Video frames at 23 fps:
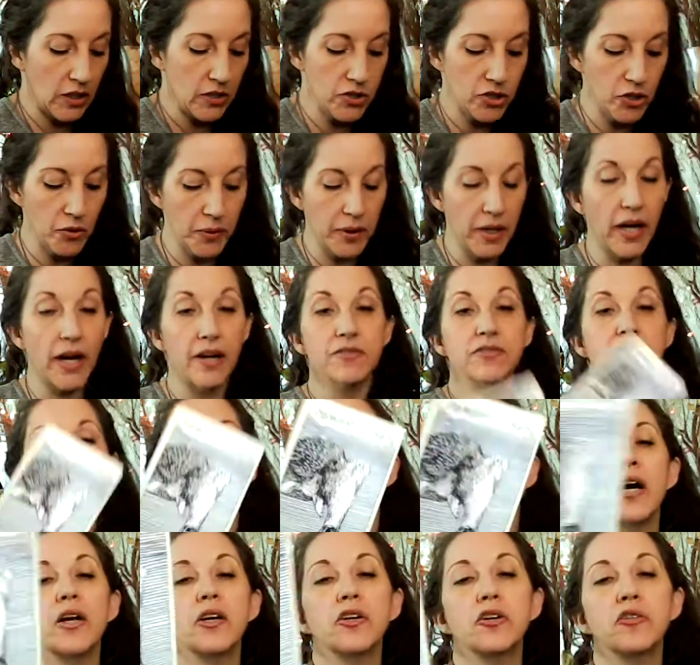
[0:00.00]
So we have
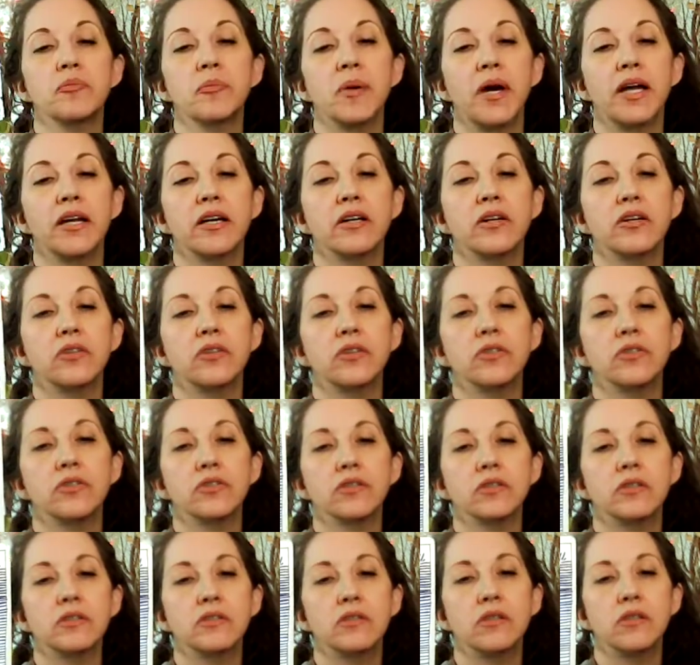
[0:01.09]
Daughter of
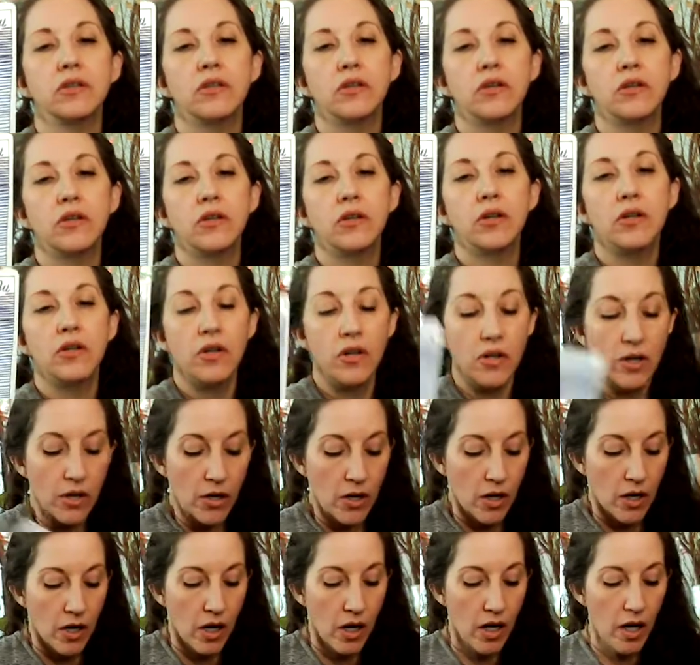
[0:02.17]
Pentacles
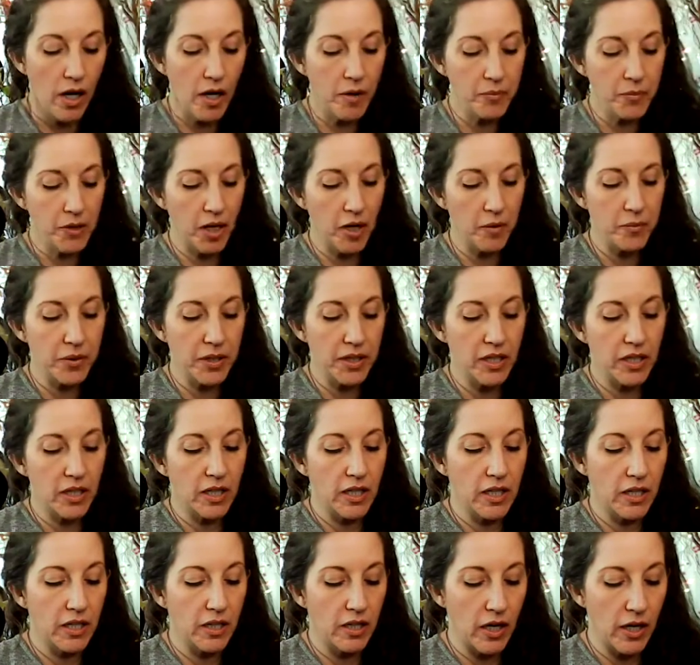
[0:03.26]
um, coming
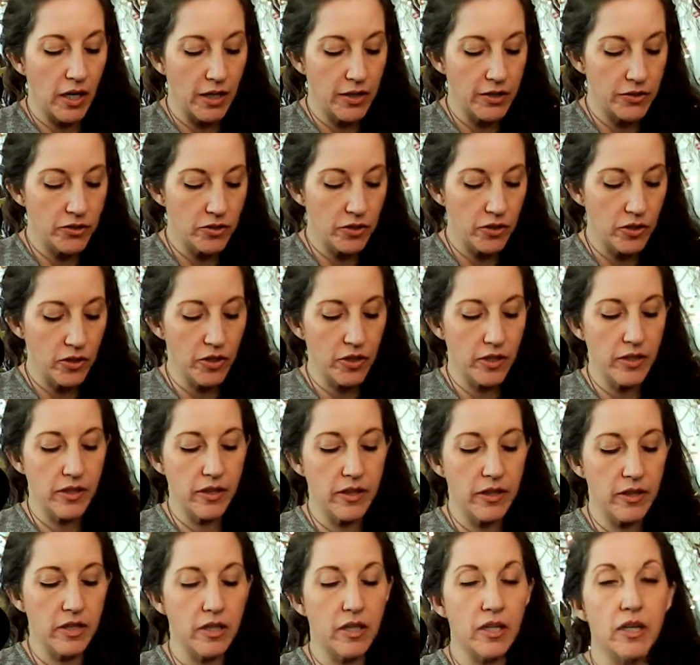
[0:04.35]
in under
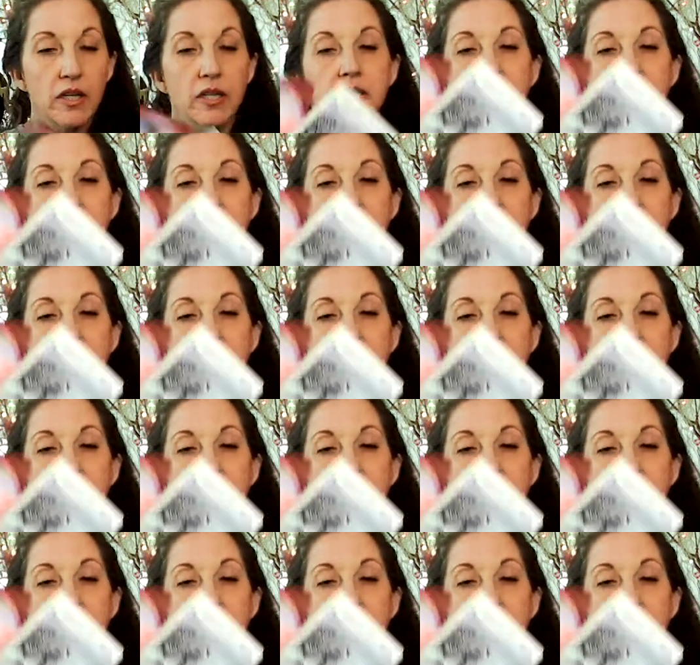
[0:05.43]
the